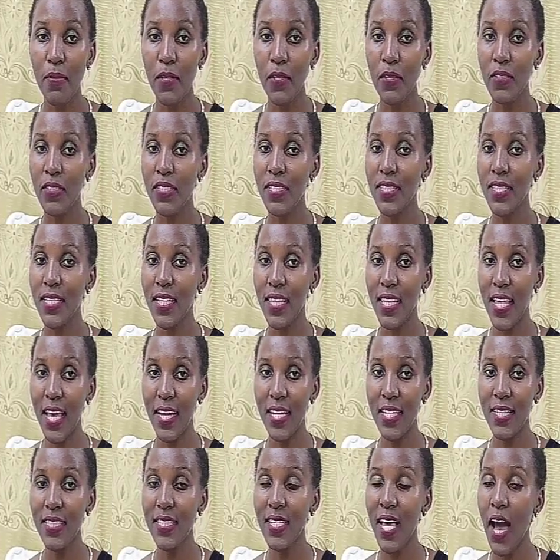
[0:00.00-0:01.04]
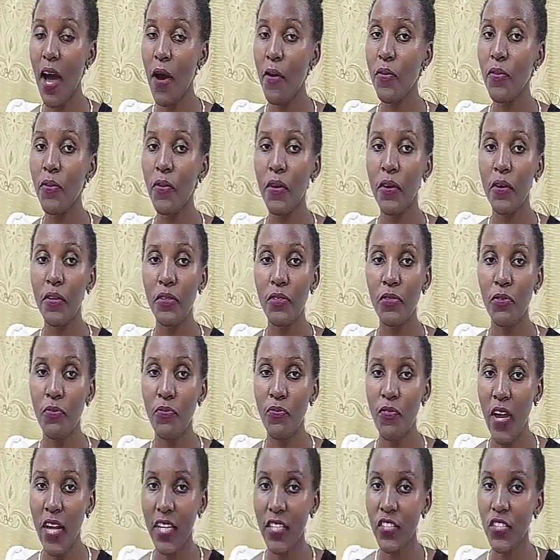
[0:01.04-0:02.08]
because that is how you are going to
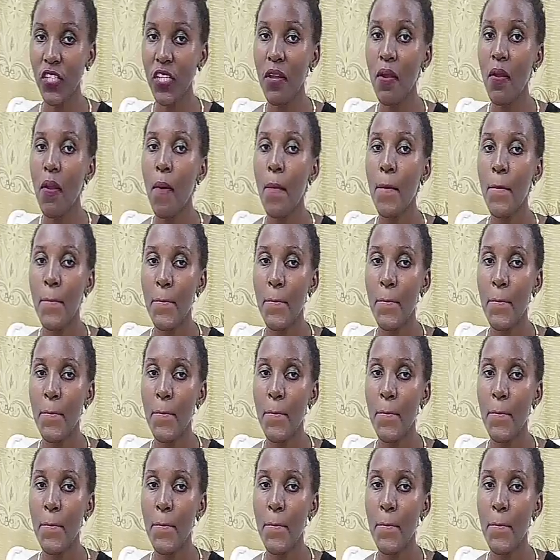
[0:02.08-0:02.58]
function